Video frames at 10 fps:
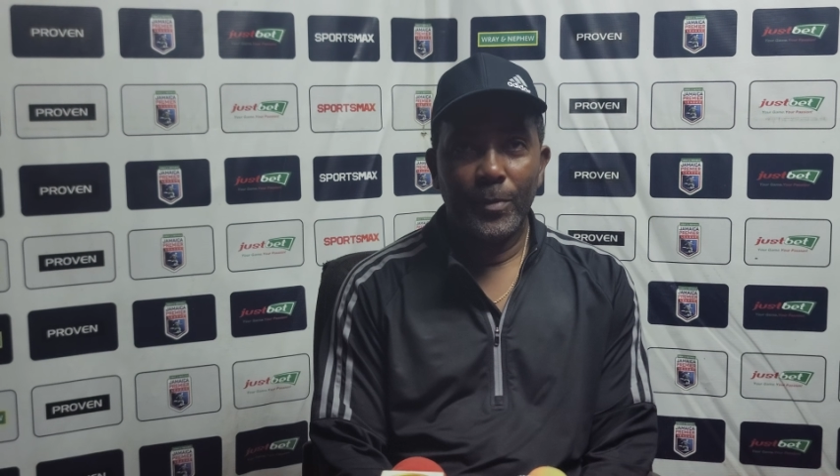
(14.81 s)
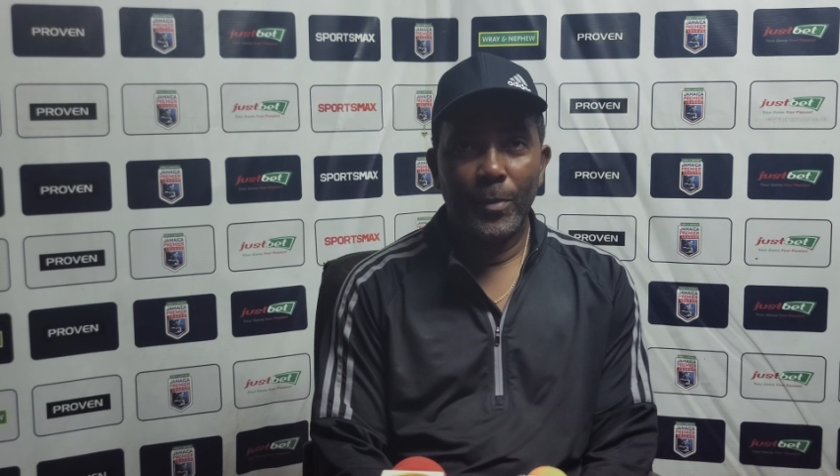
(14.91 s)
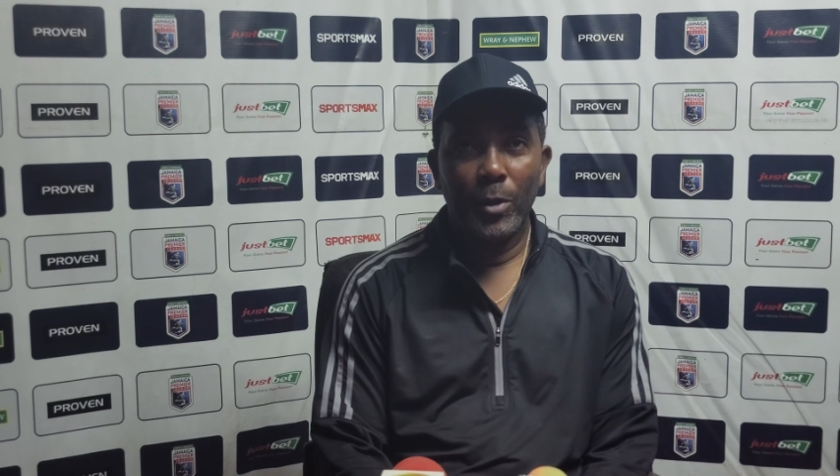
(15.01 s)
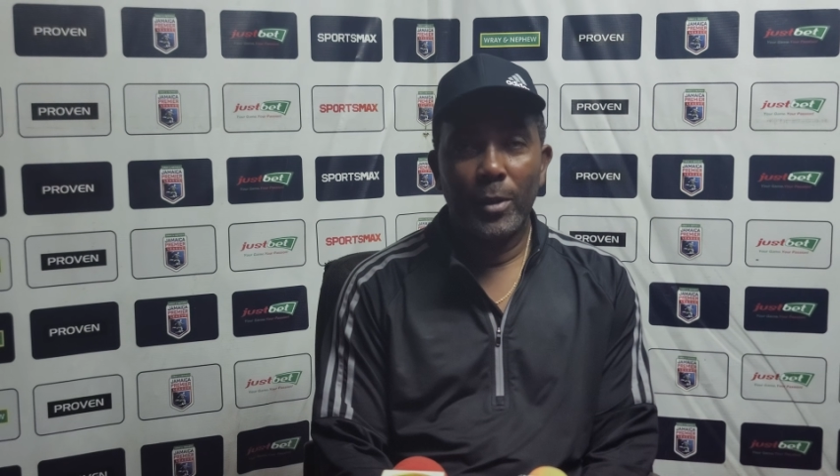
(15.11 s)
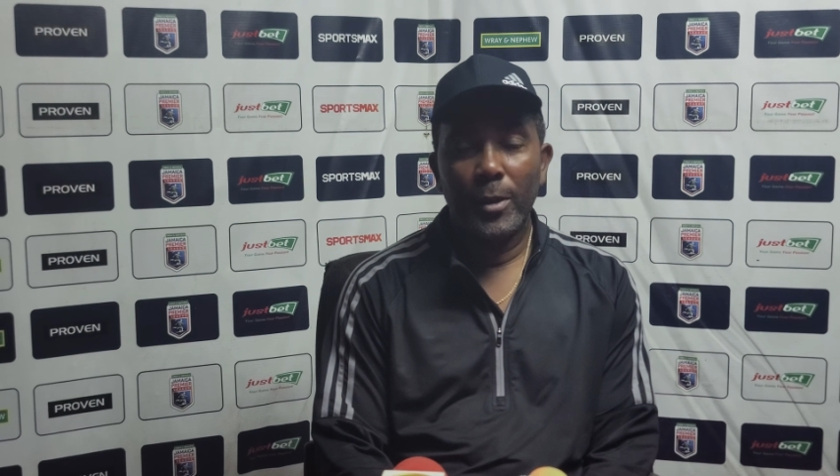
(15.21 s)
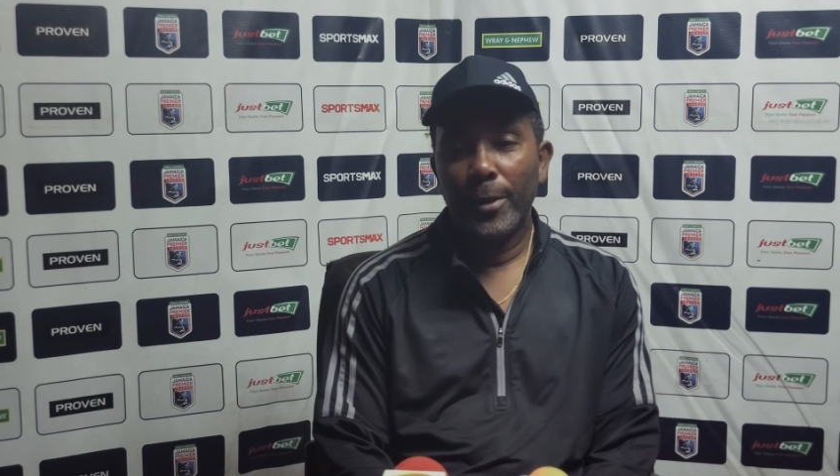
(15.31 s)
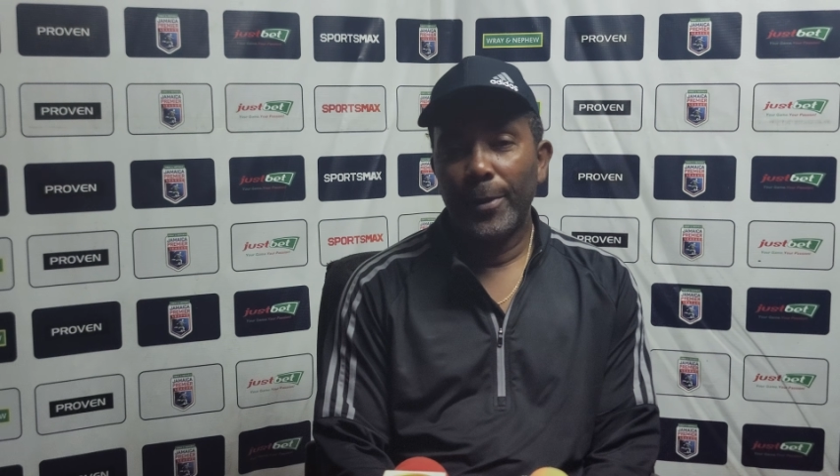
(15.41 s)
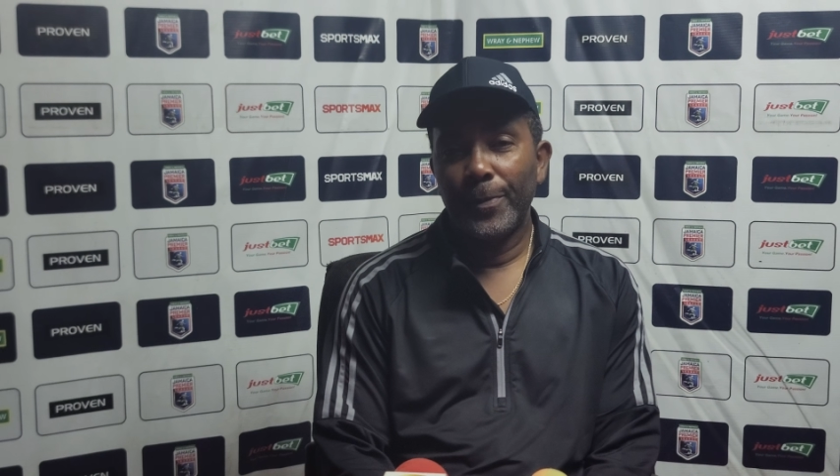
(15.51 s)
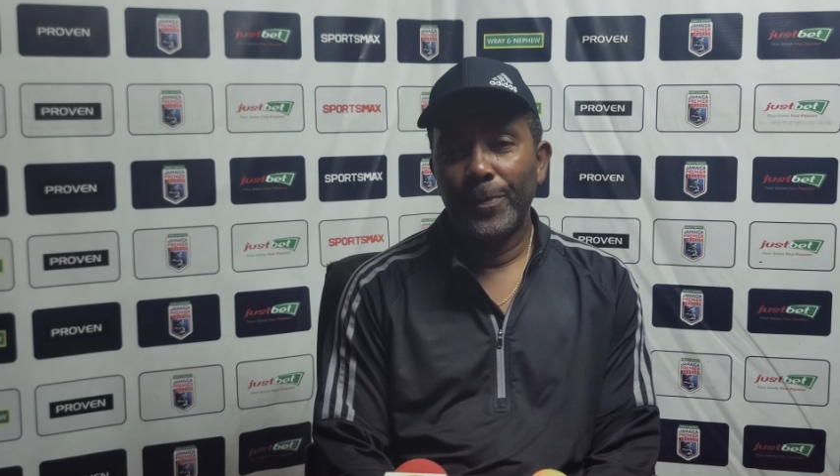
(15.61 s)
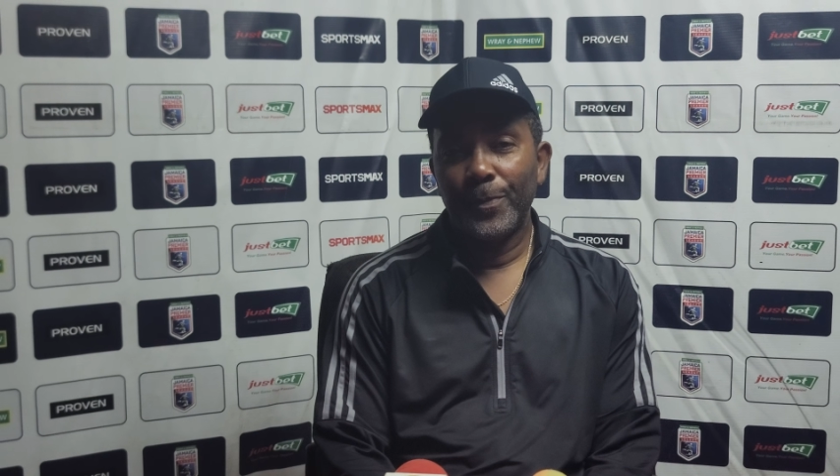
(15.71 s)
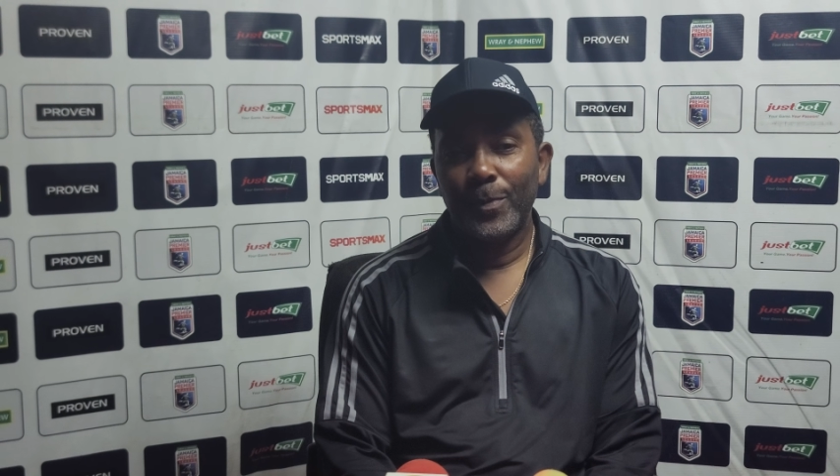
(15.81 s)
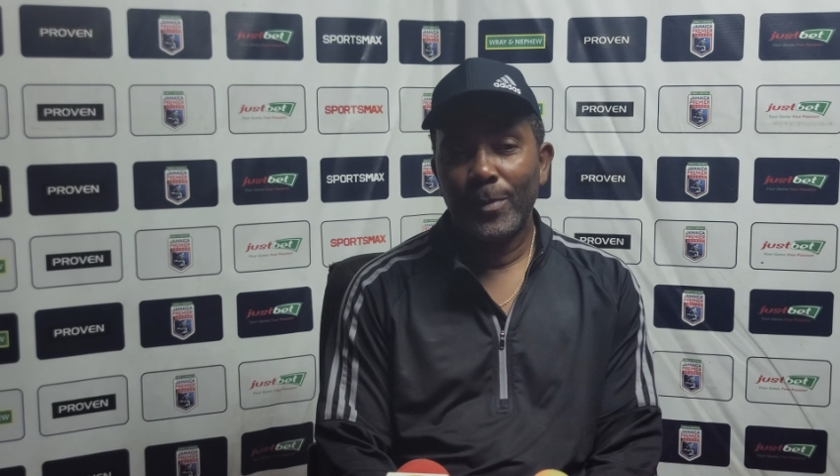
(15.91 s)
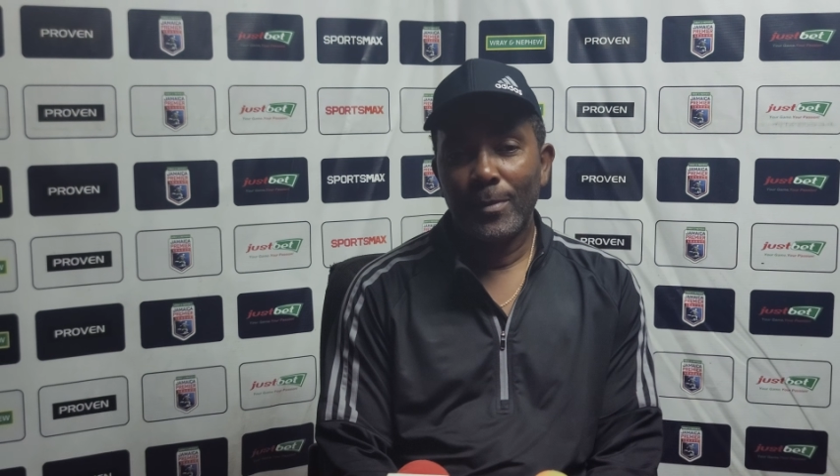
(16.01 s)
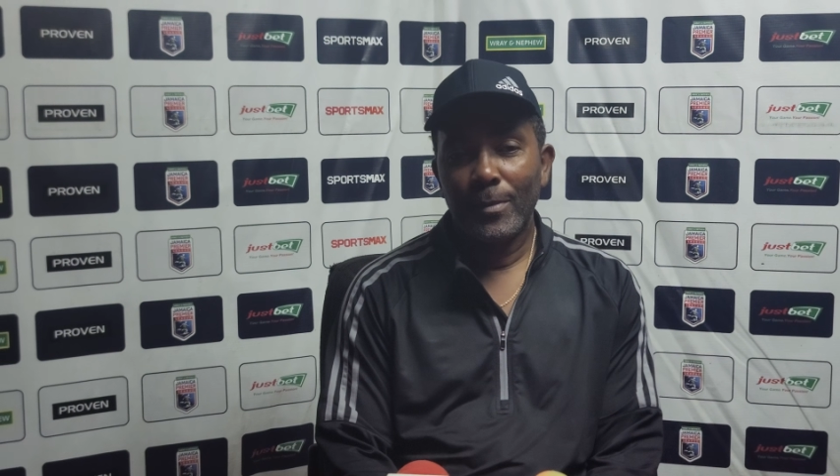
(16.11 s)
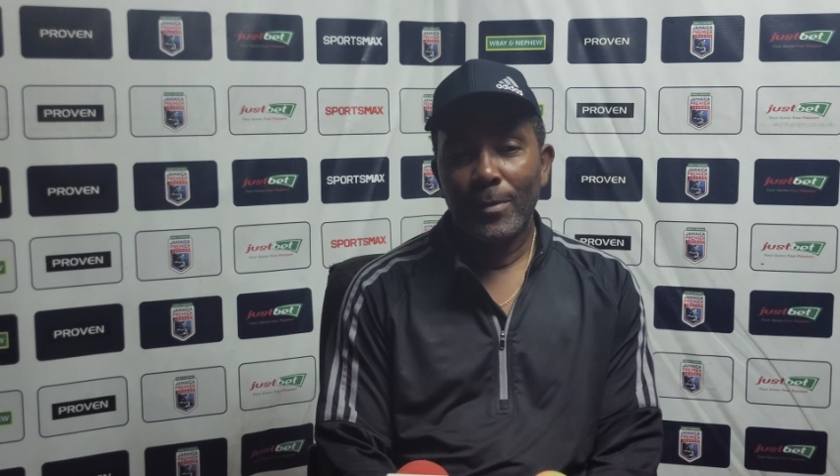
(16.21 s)
but
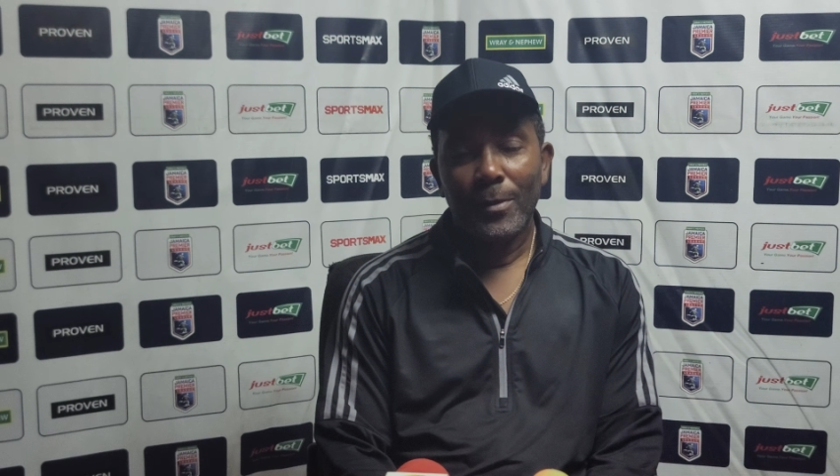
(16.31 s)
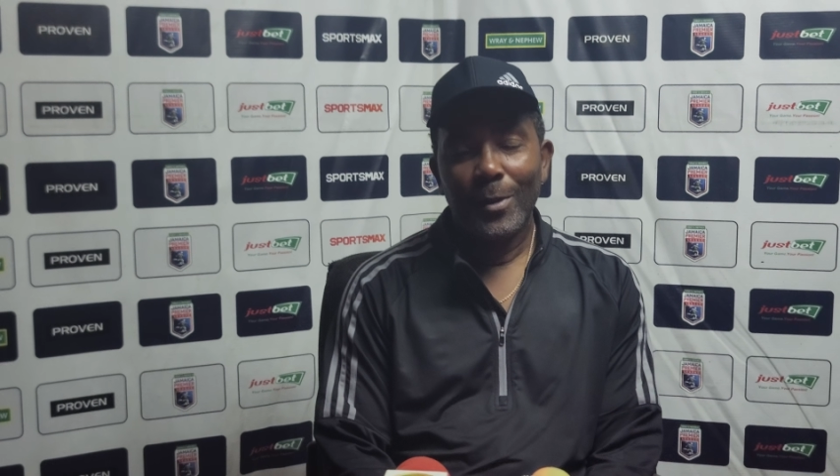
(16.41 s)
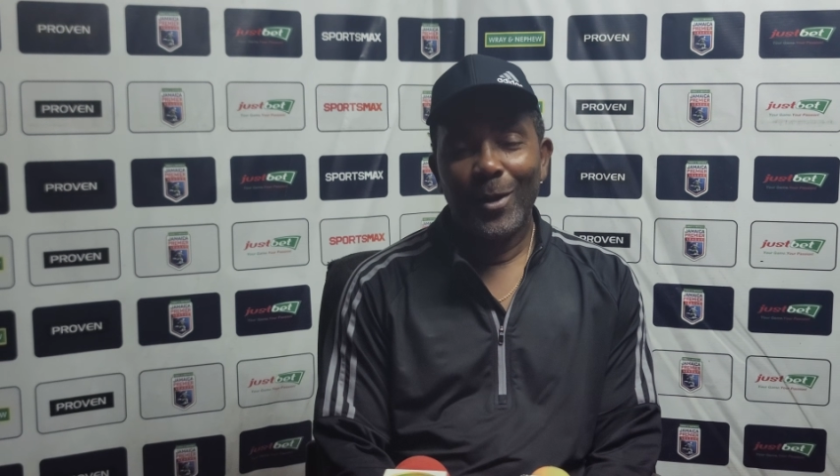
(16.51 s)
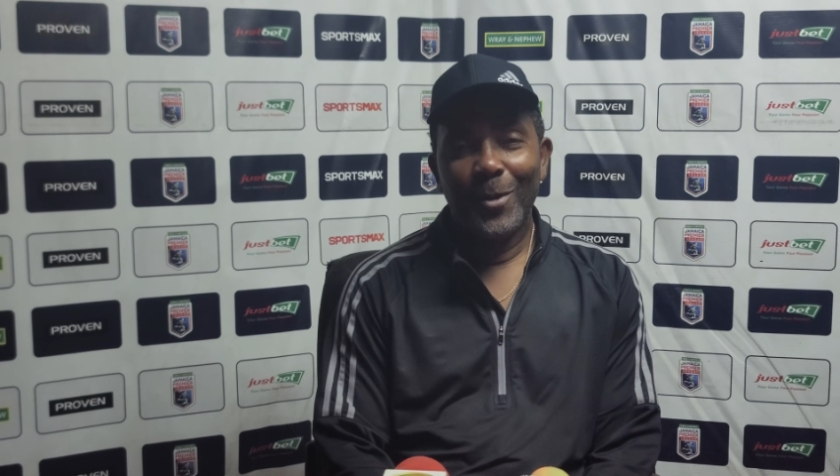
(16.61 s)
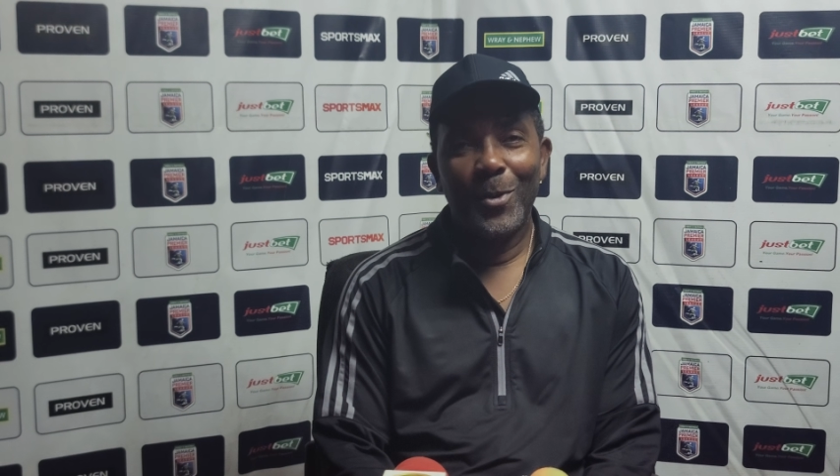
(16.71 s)
they